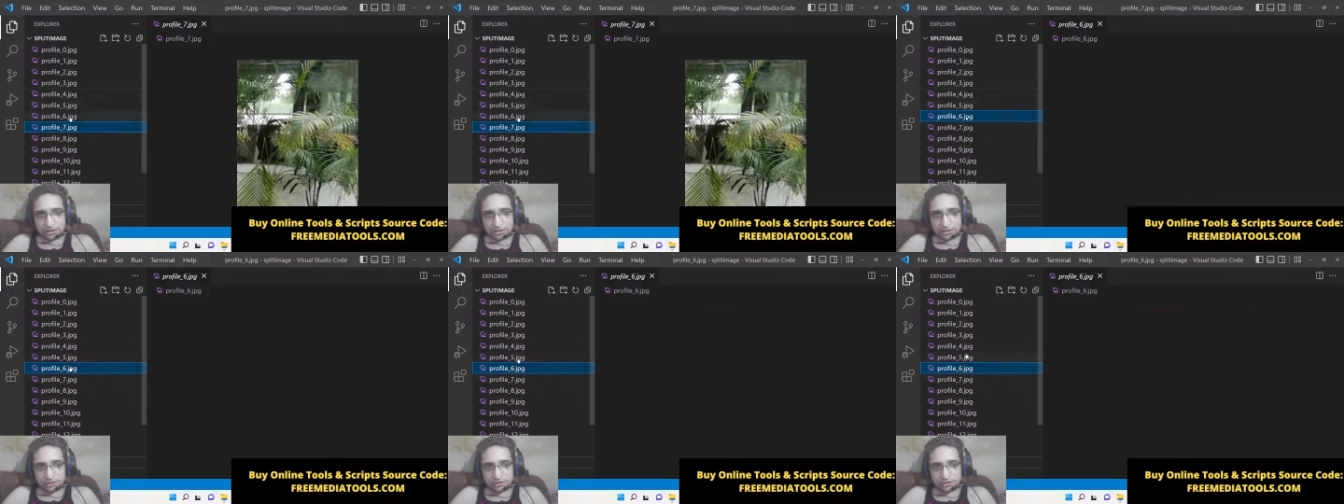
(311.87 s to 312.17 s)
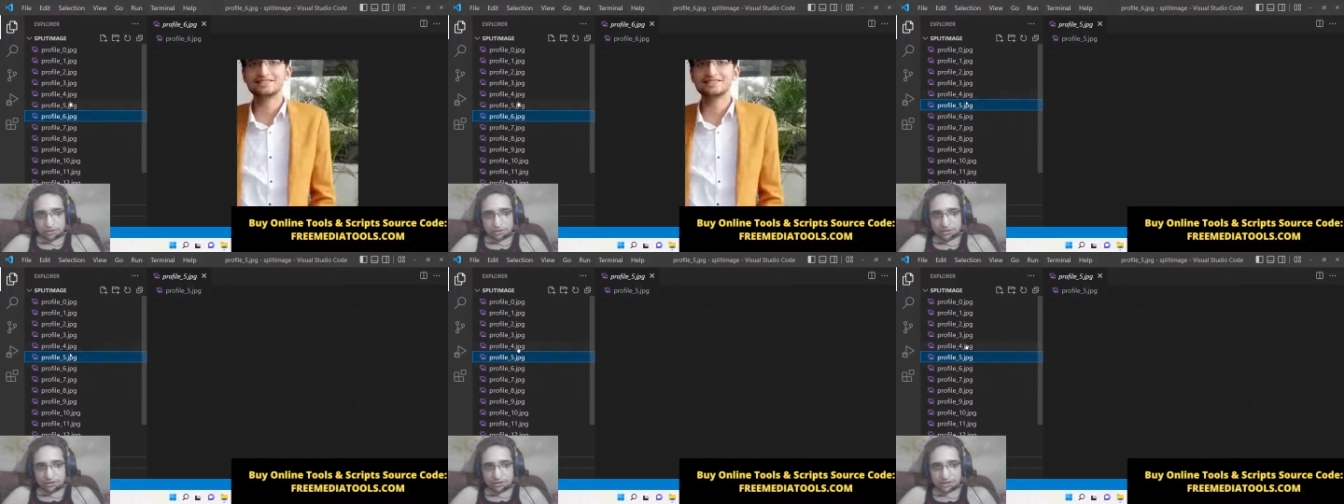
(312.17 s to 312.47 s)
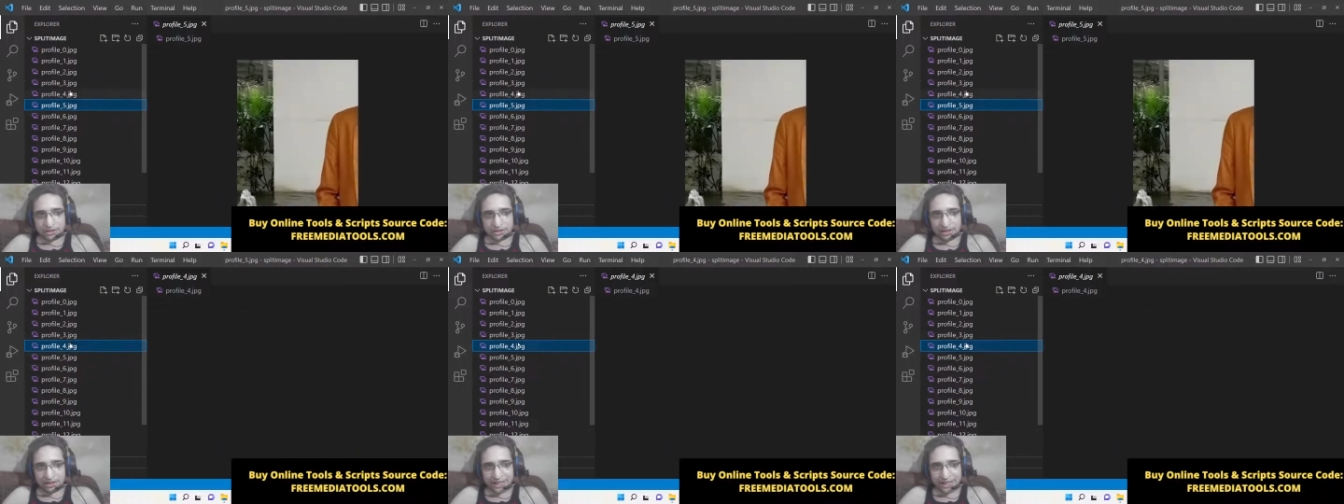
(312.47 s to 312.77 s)
So
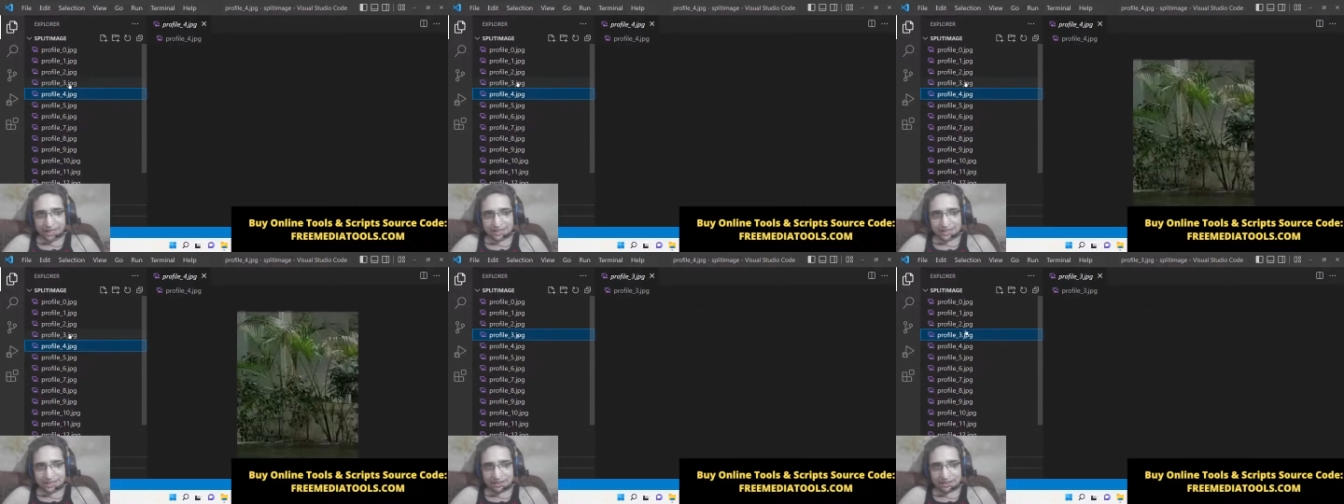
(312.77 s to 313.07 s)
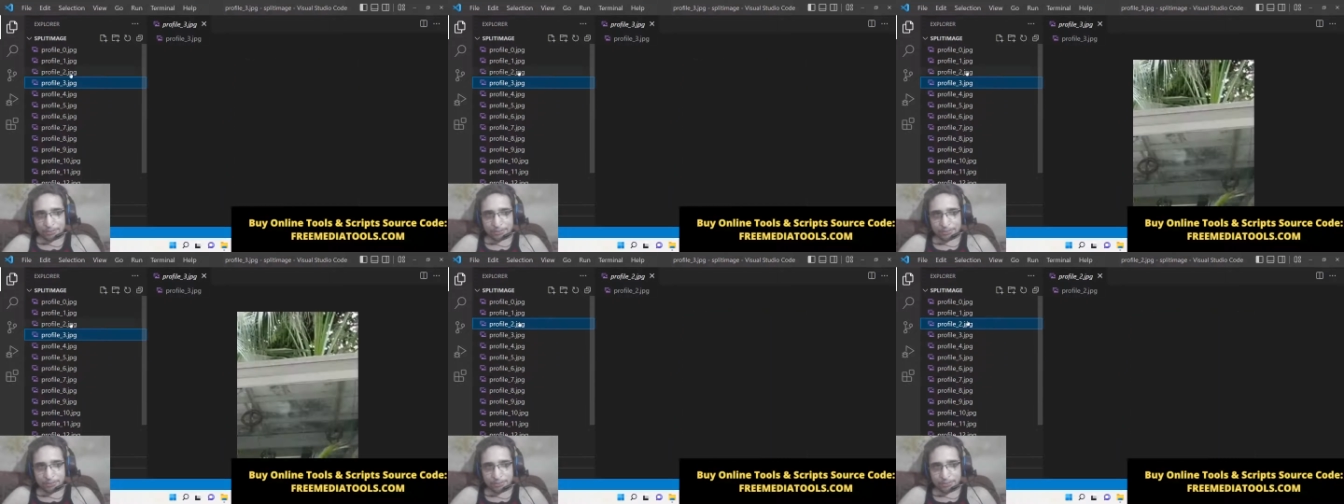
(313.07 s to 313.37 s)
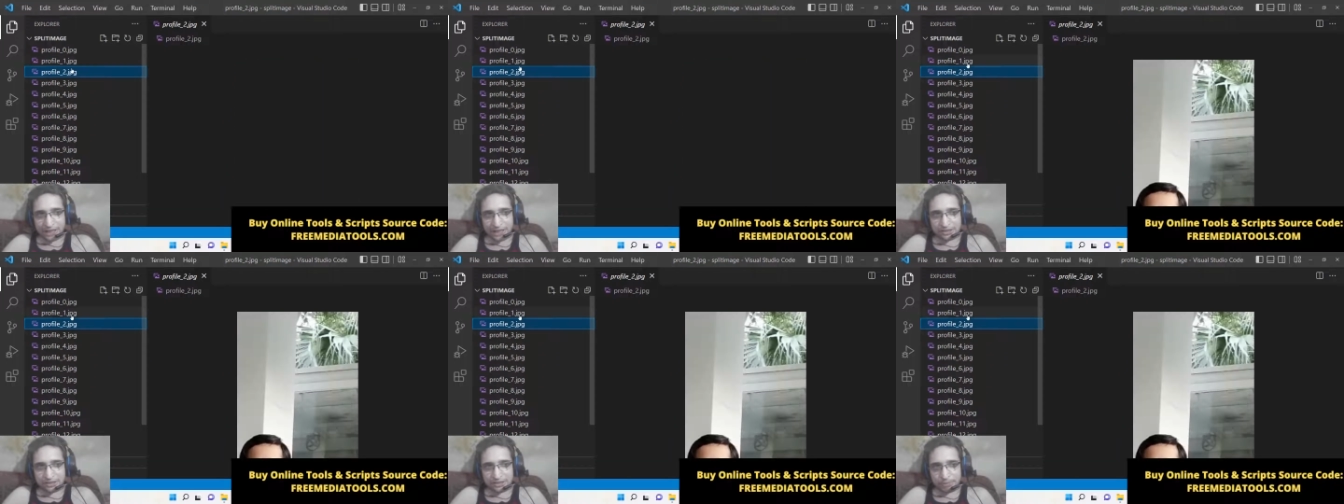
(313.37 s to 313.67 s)
it's a great
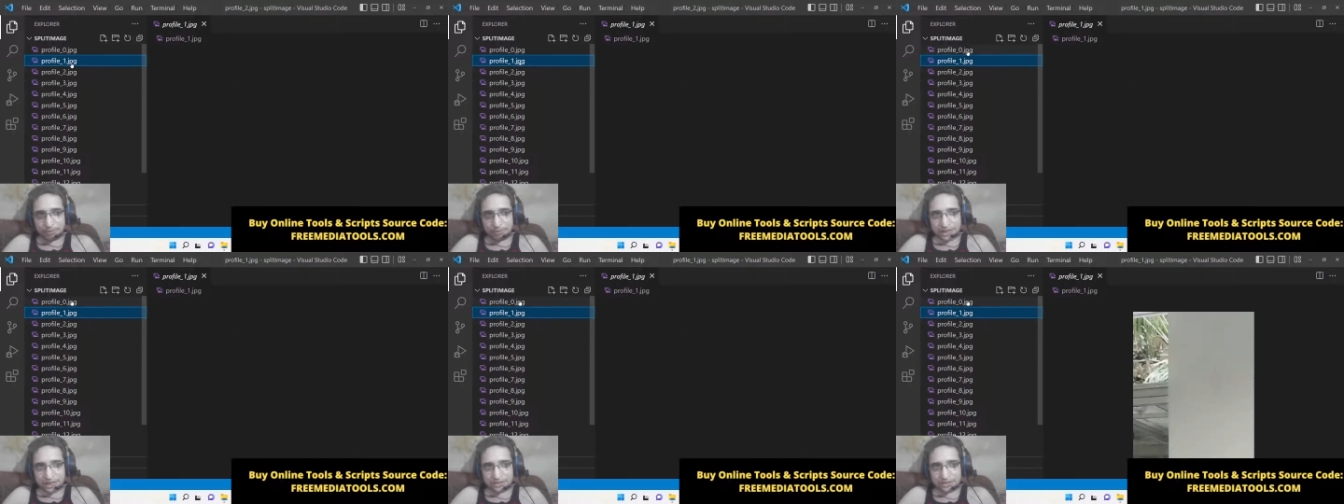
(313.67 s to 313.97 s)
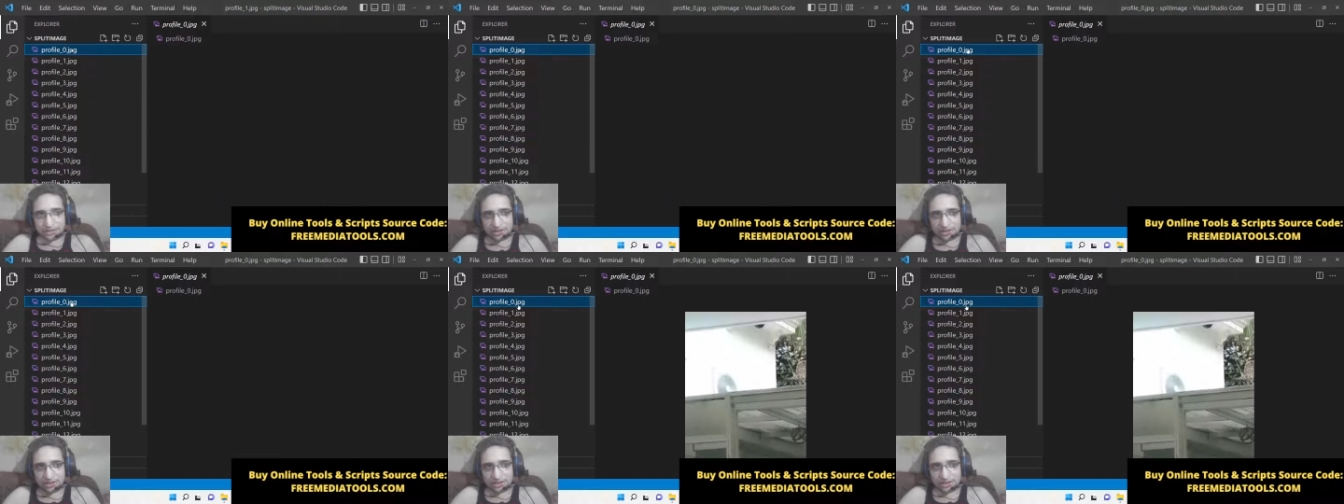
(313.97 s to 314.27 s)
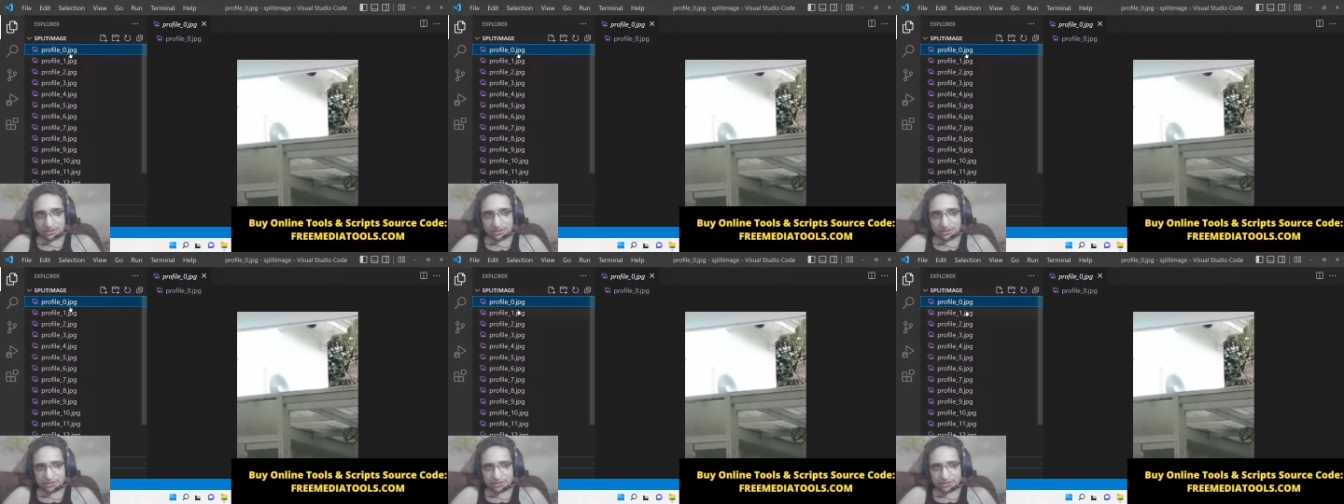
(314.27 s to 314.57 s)
Python package,
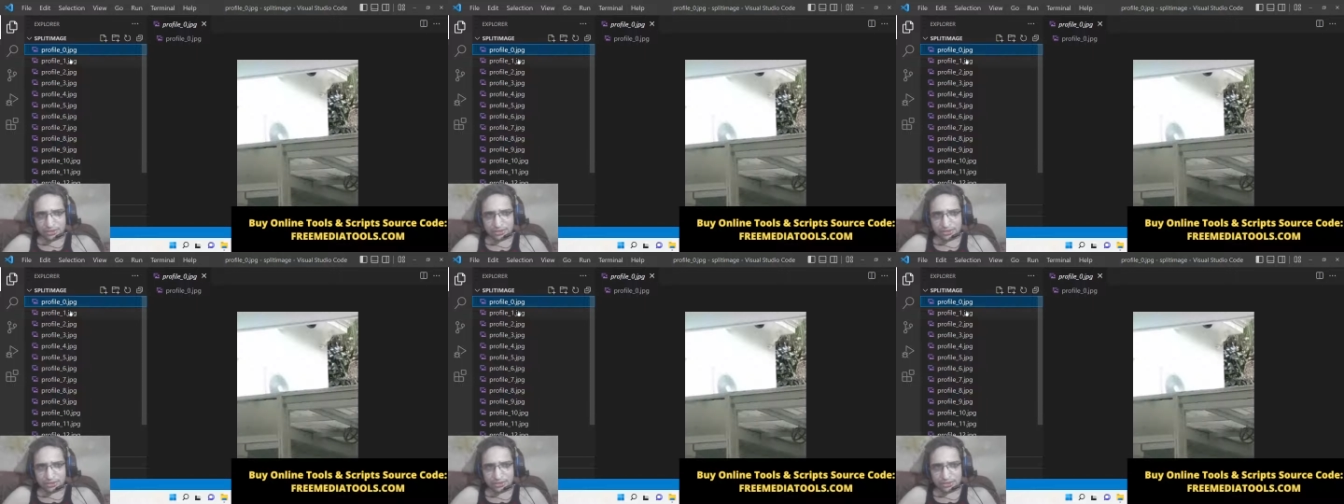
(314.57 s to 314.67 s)
guys.